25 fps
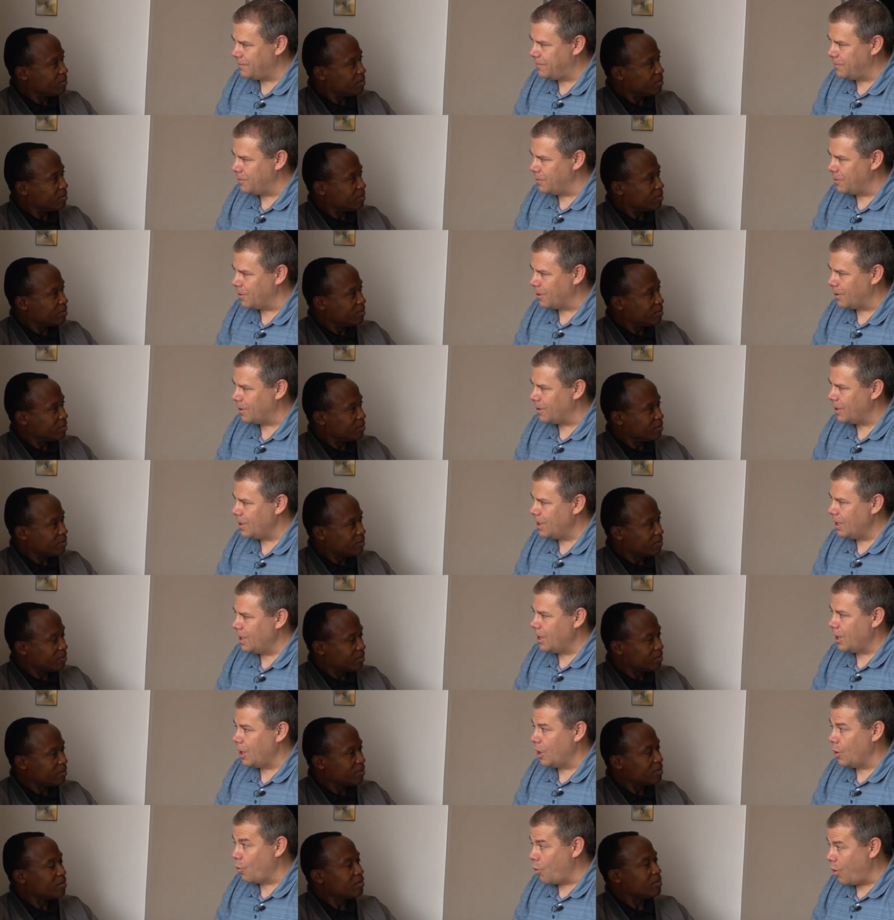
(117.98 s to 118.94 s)
Speaker 1: for
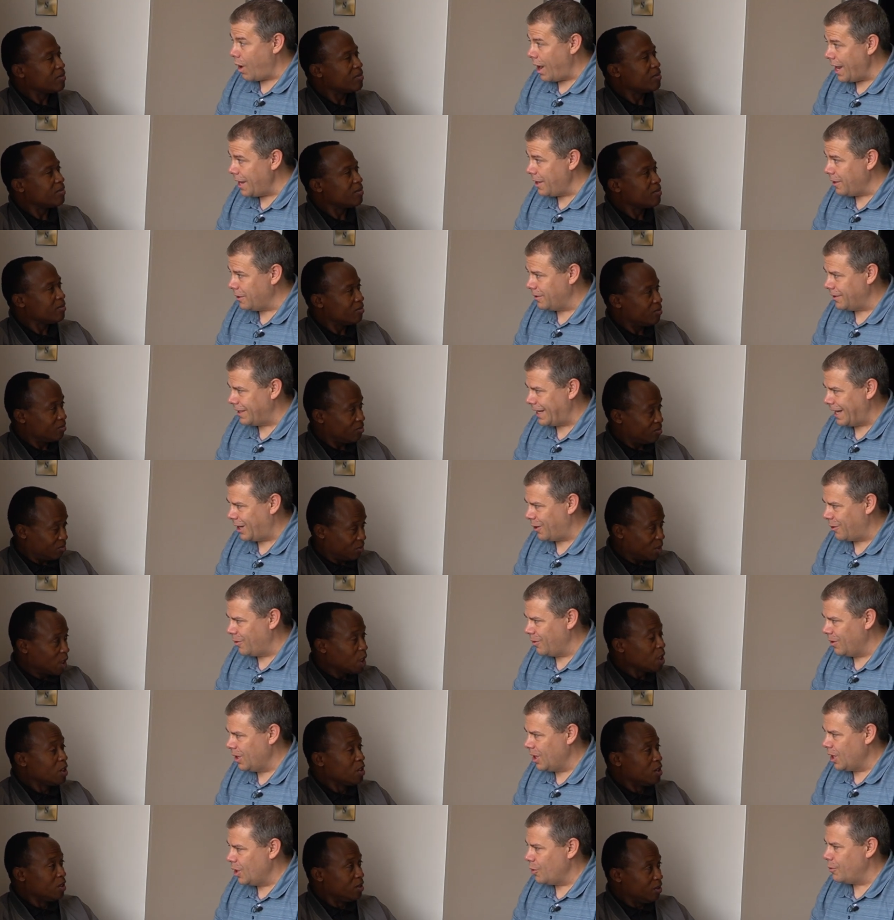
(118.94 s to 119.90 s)
a while now.
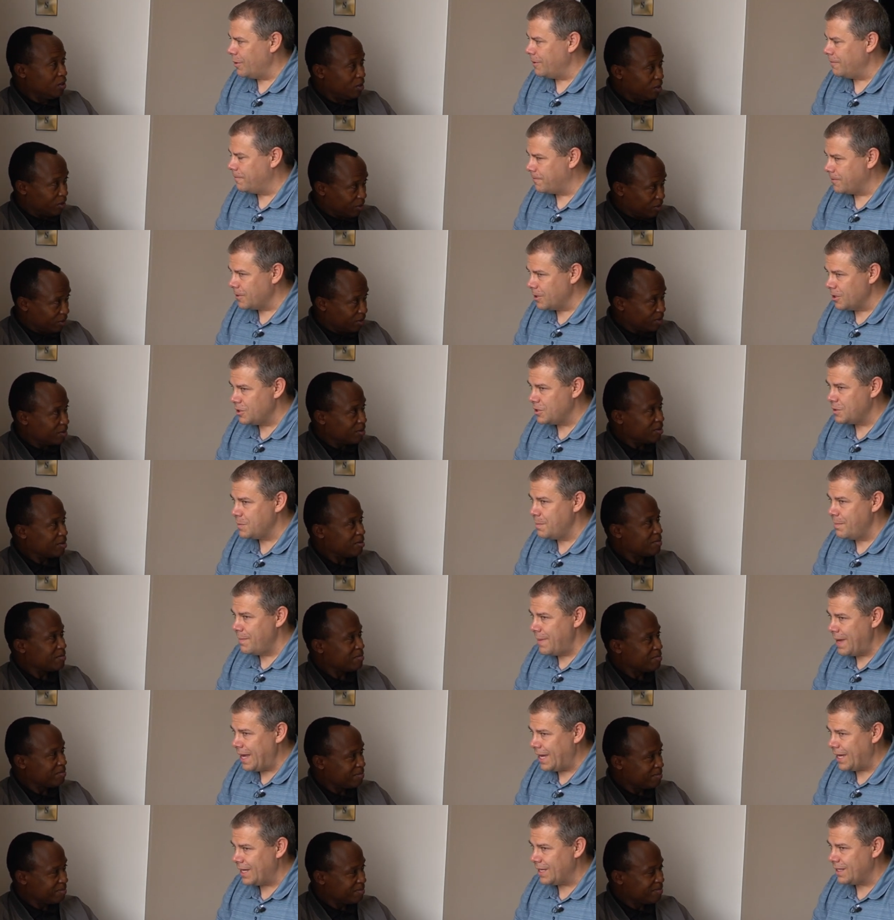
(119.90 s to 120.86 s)
We first
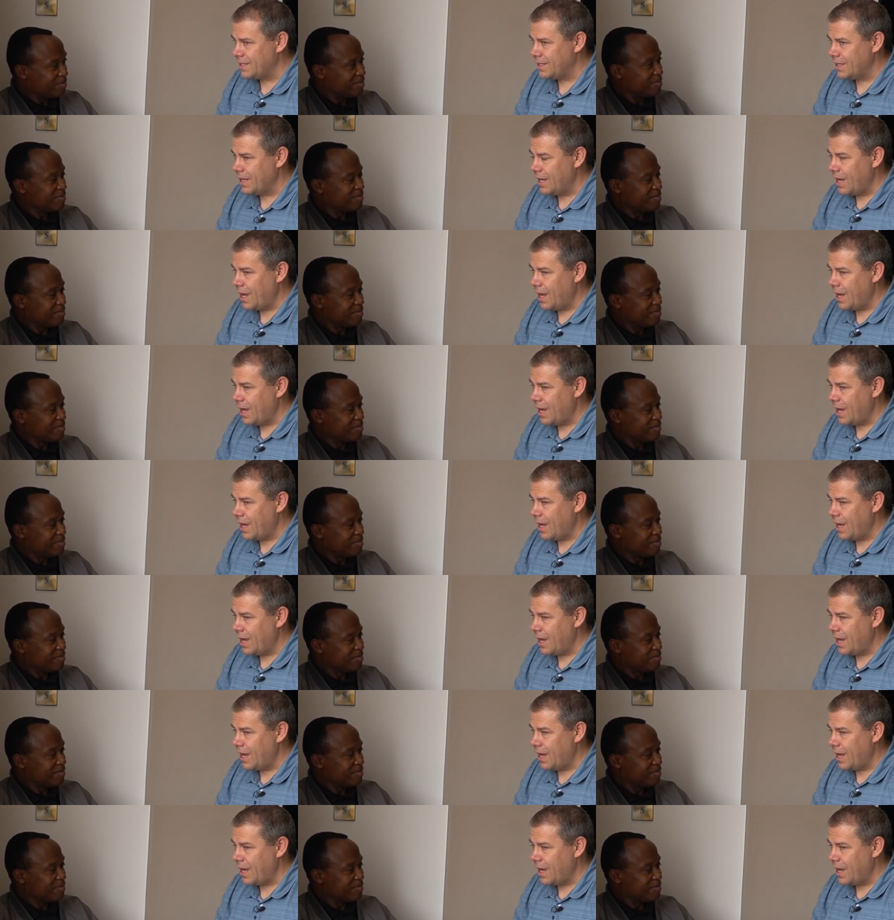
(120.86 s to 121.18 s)
met